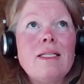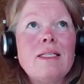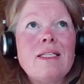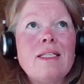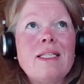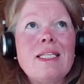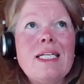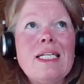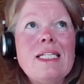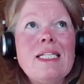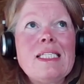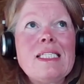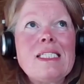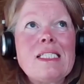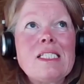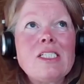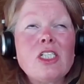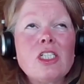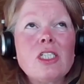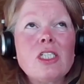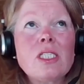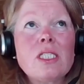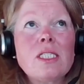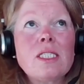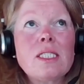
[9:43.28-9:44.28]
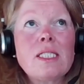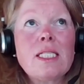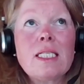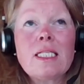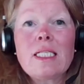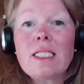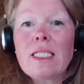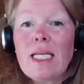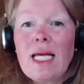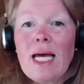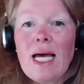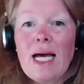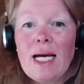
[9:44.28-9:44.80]
things just
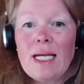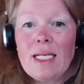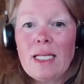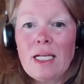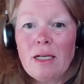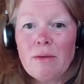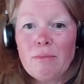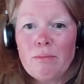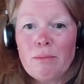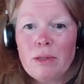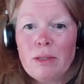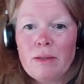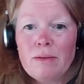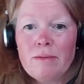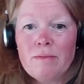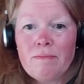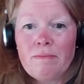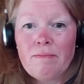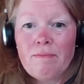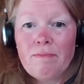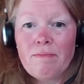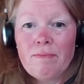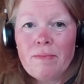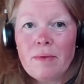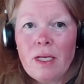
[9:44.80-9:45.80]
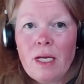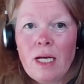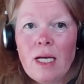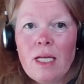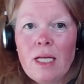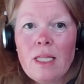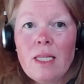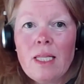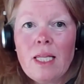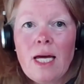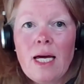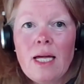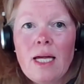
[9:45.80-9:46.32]
didn't add up.
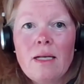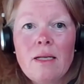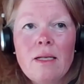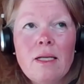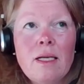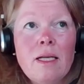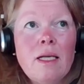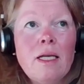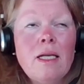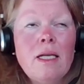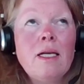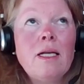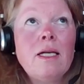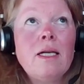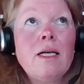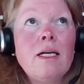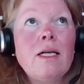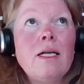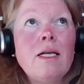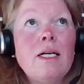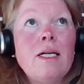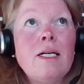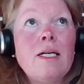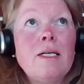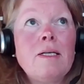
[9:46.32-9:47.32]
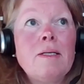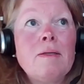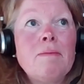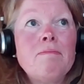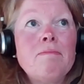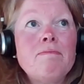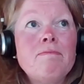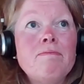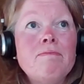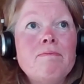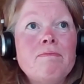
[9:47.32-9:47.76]
And then I